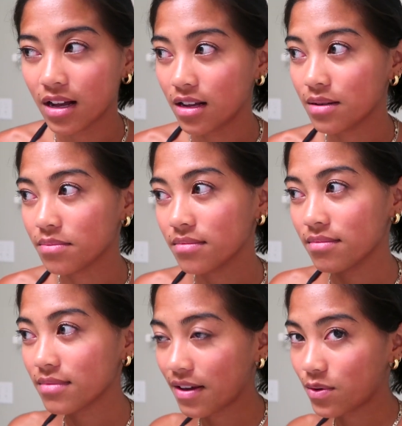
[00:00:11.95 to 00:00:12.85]

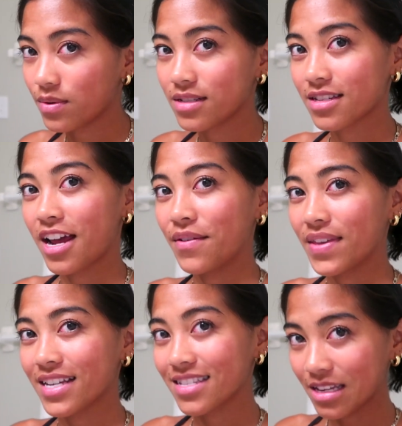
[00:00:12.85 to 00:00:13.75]
Everyone is kind of
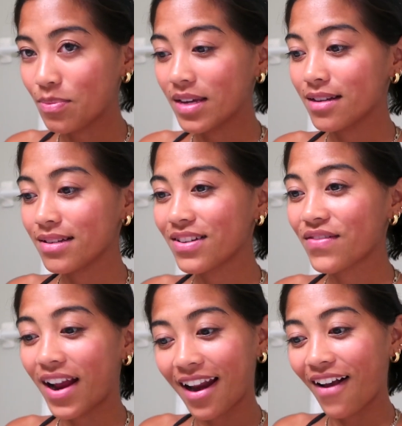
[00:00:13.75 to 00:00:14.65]
like sleeping
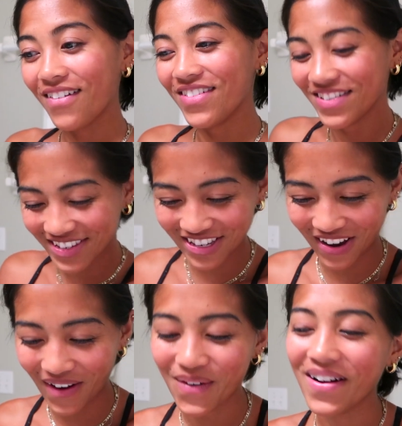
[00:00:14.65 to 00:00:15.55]
right now.
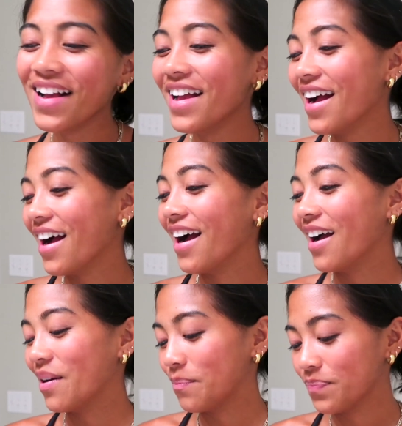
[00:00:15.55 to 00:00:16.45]
So,
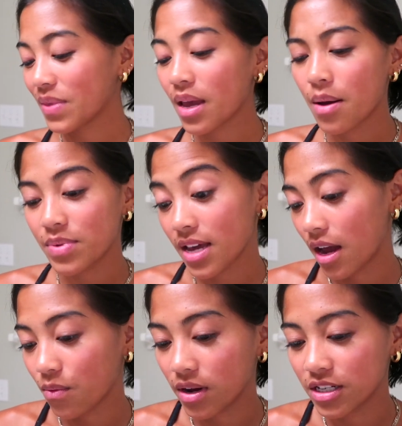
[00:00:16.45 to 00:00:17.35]
but
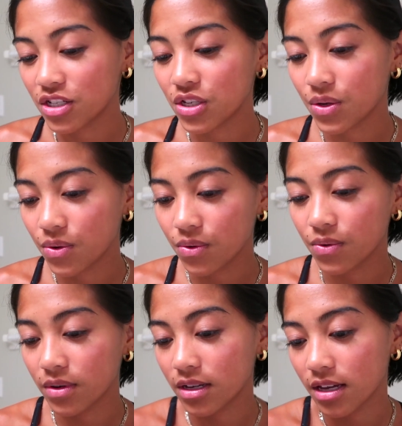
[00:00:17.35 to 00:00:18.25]
yeah, I wanted
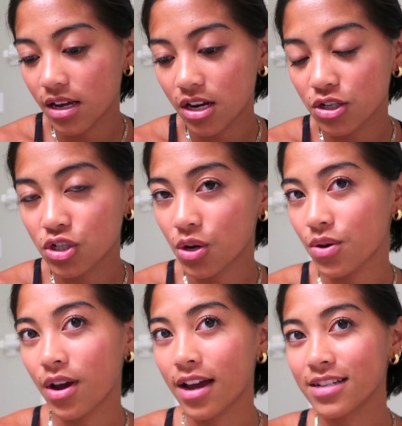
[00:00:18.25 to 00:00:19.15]
to show
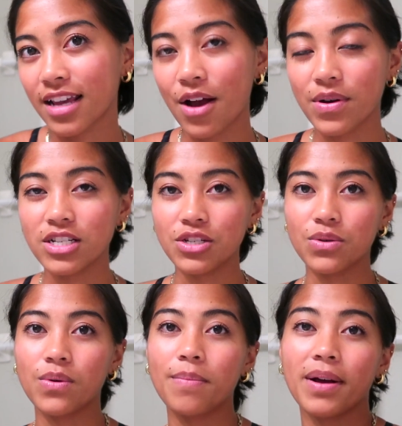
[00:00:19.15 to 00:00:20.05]
you guys how I
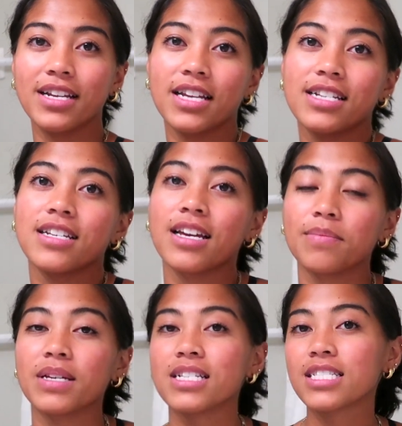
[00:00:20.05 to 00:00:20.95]
do my
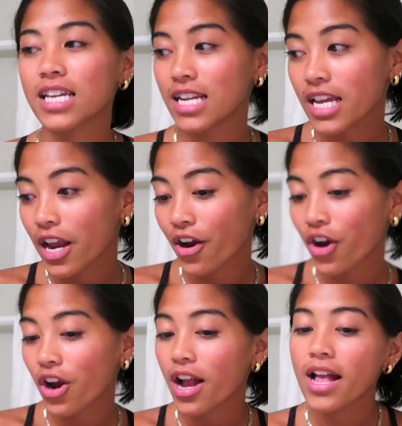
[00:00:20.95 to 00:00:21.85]
nighttime
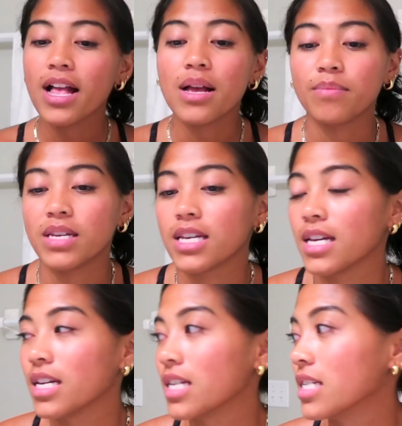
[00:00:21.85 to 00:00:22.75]
skincare
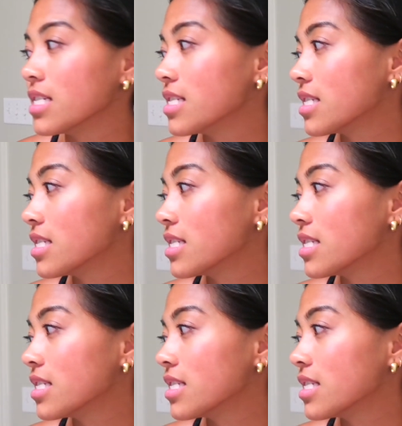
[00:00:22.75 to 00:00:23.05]
because,